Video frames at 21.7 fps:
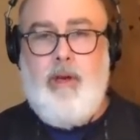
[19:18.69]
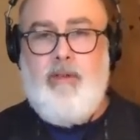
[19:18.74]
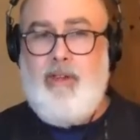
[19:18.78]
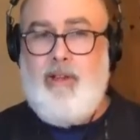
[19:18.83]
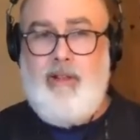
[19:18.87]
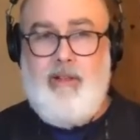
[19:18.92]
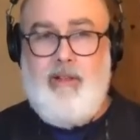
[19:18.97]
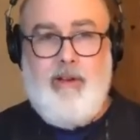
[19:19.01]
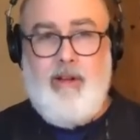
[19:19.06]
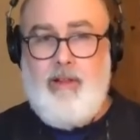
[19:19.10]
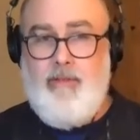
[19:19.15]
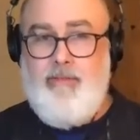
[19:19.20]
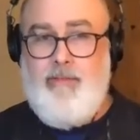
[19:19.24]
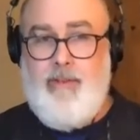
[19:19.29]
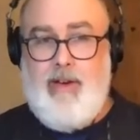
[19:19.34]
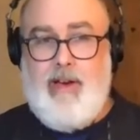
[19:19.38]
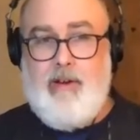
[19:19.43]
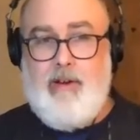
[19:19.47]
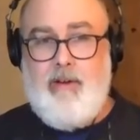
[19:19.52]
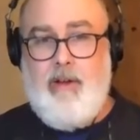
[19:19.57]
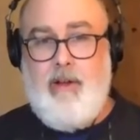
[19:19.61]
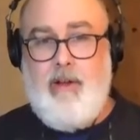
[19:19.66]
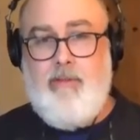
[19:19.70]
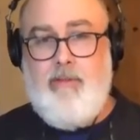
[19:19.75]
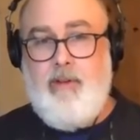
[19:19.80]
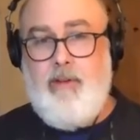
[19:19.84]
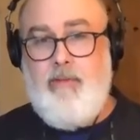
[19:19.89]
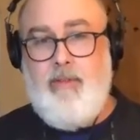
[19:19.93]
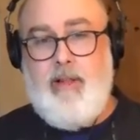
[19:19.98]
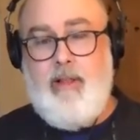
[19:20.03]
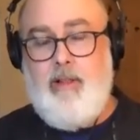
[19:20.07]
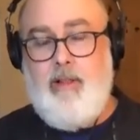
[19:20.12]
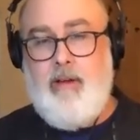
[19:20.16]
So like look at the faculty and see
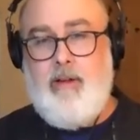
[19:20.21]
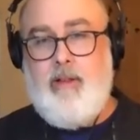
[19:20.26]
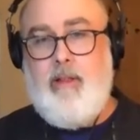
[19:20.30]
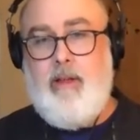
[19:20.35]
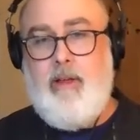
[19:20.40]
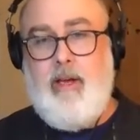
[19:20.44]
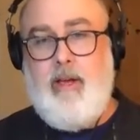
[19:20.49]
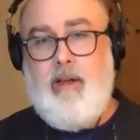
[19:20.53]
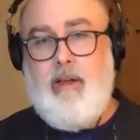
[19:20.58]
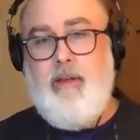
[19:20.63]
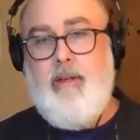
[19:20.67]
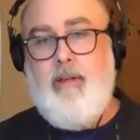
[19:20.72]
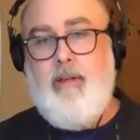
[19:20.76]
if they look like